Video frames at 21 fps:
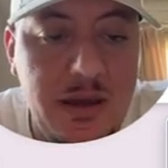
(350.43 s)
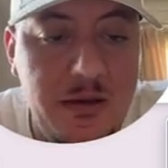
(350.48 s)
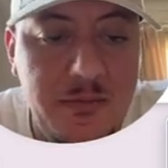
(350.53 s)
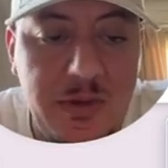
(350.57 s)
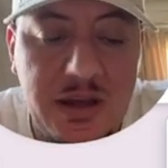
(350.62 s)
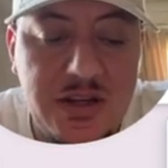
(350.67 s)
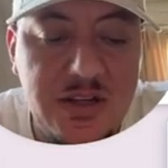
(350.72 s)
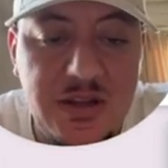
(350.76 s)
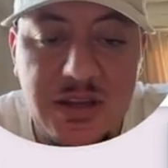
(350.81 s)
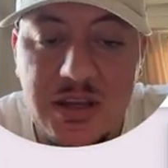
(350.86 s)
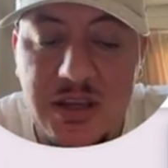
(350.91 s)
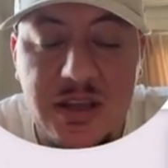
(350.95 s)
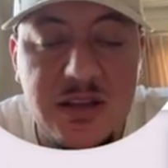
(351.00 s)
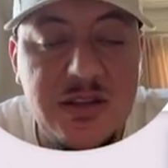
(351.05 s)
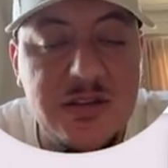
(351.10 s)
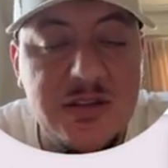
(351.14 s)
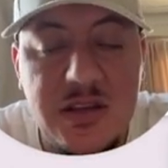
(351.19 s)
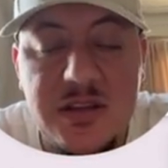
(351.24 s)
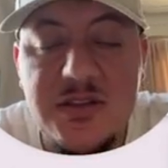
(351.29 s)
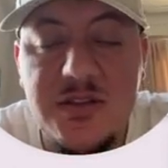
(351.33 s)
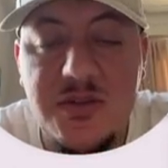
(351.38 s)
actually,
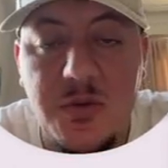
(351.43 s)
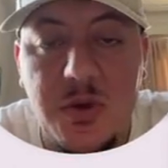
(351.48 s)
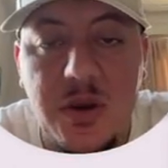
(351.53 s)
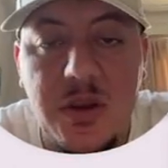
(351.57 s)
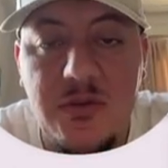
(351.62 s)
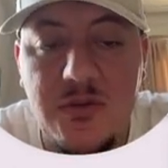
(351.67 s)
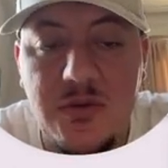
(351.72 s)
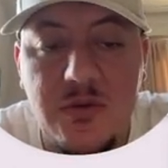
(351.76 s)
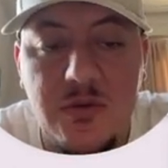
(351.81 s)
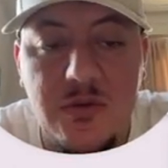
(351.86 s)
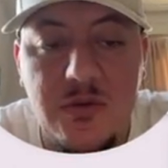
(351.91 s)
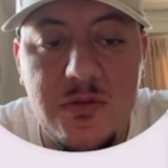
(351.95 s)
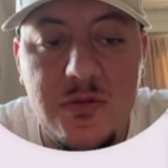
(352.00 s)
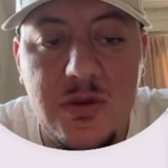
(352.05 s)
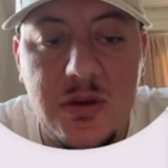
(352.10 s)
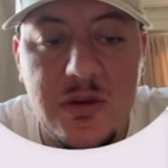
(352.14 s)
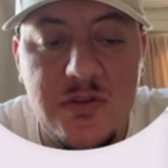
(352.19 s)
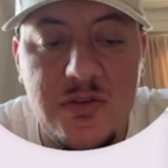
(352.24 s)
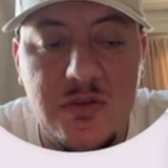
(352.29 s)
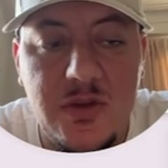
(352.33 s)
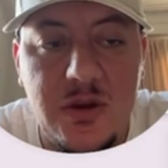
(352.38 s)
it's a great tool.
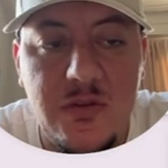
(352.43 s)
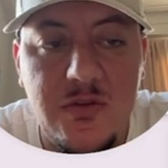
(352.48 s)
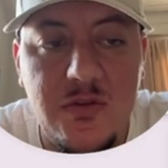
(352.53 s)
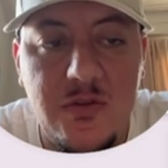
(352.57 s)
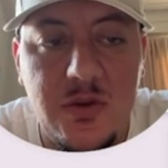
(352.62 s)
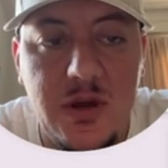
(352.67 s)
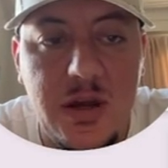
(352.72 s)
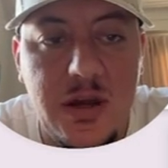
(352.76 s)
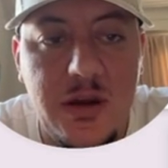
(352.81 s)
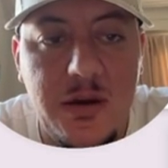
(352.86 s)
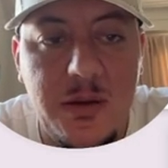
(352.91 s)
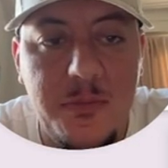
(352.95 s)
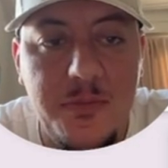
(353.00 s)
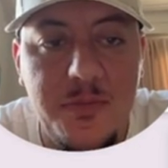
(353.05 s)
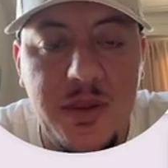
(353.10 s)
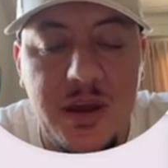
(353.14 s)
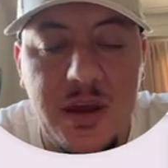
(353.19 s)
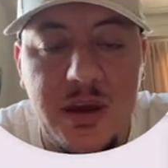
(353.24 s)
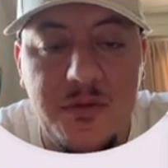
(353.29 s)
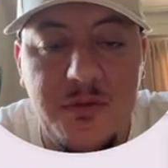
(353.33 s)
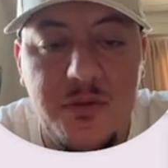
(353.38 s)
It's a great tool.
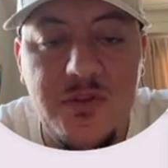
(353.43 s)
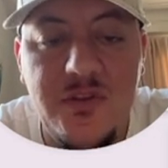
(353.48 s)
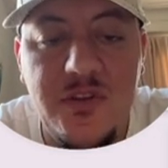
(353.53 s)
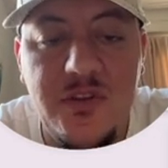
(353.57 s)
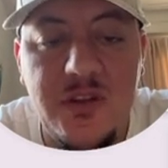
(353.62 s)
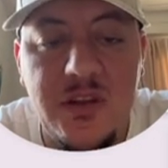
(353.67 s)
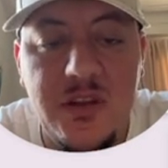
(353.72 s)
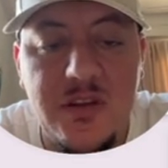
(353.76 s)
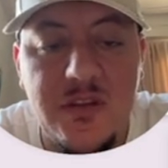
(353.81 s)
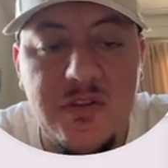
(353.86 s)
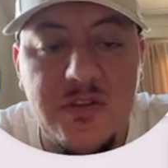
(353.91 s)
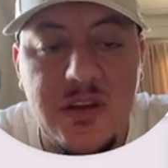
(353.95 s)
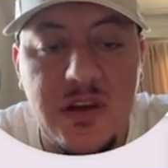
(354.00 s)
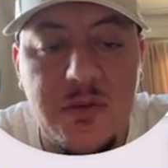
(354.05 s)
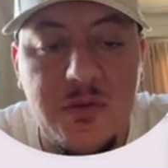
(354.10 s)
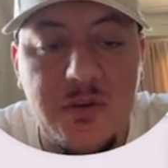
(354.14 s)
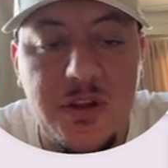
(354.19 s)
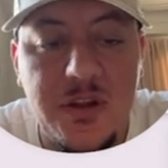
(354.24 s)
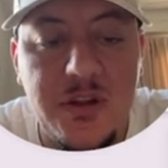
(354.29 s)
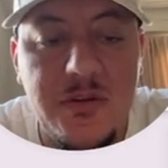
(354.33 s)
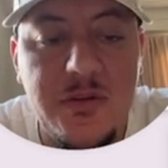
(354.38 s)
I've recently
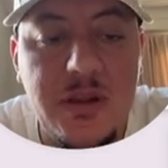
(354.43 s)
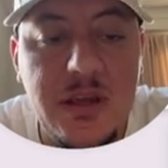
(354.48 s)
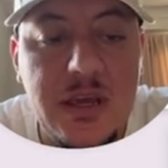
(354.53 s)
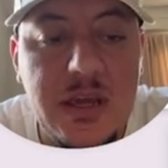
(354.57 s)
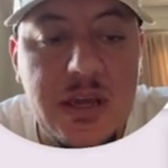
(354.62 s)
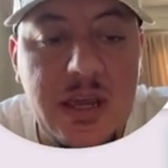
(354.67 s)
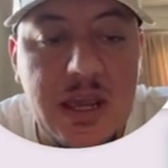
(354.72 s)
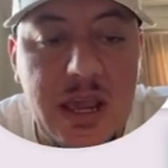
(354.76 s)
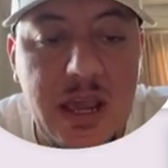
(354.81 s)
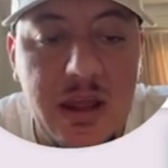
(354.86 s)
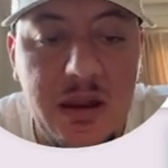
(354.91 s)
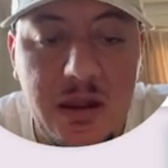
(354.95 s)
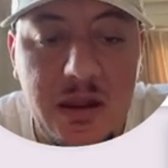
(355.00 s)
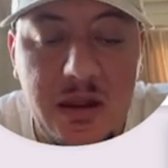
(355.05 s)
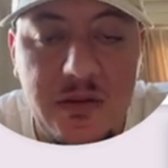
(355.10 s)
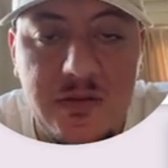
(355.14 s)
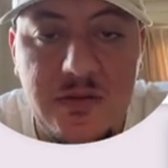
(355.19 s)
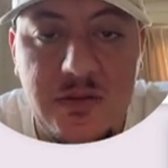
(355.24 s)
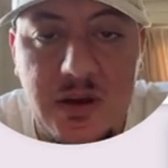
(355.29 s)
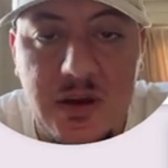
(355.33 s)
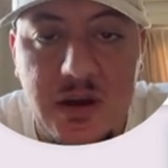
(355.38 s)
discovered it, and
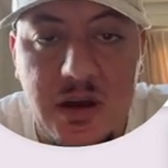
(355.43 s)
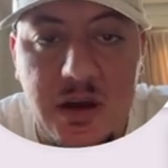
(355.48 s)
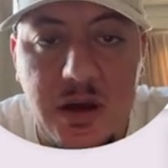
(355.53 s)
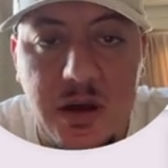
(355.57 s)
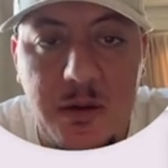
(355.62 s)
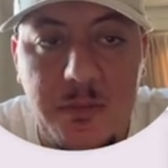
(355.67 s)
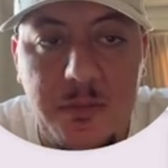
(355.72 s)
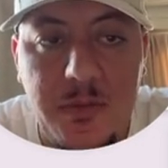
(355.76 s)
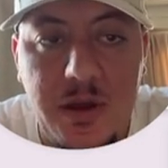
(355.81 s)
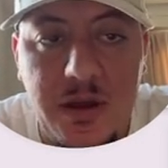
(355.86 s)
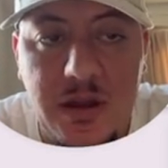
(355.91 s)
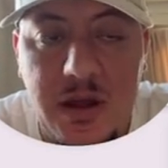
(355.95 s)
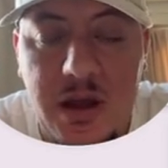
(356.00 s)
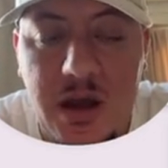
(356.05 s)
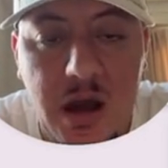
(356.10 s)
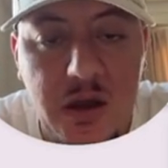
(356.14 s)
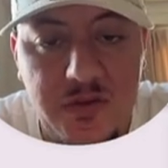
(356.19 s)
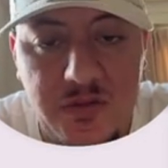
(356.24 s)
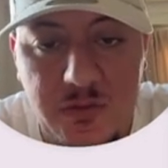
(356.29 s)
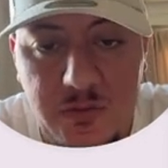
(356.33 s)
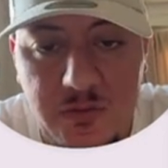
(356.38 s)
it's an
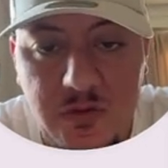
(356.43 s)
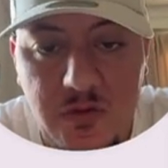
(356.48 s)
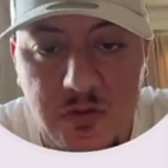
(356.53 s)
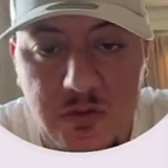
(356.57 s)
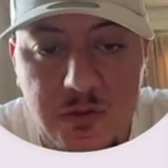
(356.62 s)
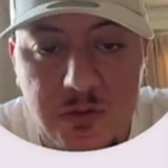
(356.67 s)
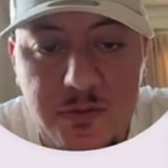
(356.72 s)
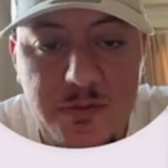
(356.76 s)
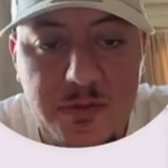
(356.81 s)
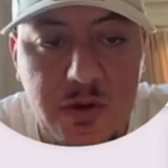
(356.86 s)
awesome tool.